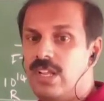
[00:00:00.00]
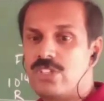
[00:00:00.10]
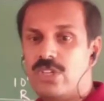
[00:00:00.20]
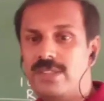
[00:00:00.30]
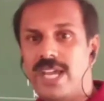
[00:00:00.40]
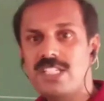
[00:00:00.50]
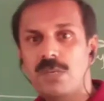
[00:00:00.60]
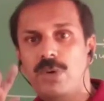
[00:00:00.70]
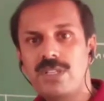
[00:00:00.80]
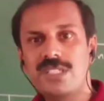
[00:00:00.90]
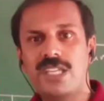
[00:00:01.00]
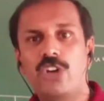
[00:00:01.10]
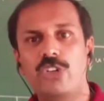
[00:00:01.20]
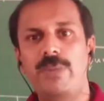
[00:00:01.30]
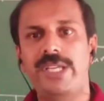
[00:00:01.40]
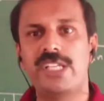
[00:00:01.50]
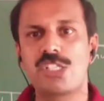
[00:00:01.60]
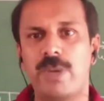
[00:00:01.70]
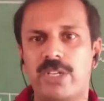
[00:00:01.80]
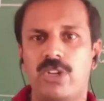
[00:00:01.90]
So that's about this electromagnetic
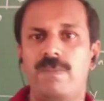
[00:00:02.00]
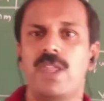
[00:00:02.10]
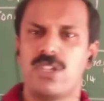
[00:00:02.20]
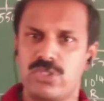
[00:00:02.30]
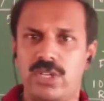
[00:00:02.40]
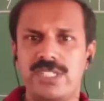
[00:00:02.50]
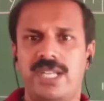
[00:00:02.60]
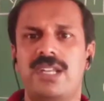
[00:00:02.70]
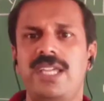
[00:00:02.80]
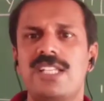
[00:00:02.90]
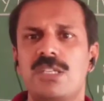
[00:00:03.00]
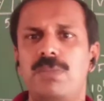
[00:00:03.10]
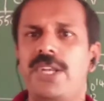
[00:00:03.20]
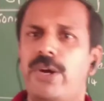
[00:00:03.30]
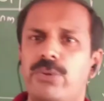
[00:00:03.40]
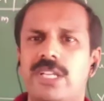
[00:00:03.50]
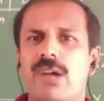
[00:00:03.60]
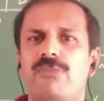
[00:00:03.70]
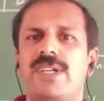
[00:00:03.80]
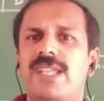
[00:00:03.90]
spectrum. So generally a simple doubt will
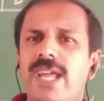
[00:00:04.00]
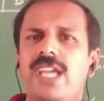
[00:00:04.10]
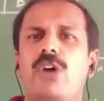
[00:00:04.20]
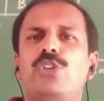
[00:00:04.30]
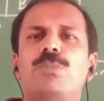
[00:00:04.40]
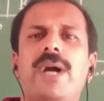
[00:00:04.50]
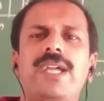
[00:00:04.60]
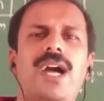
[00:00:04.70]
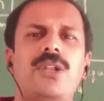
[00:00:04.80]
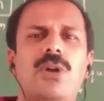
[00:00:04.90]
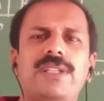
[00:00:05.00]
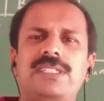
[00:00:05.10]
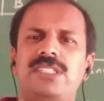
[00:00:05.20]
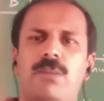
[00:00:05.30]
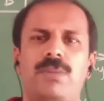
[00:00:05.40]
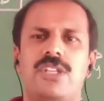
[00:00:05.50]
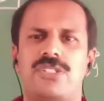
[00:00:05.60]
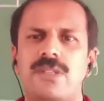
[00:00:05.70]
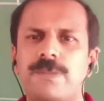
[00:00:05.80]
come, whether I have to by heart all these numbers.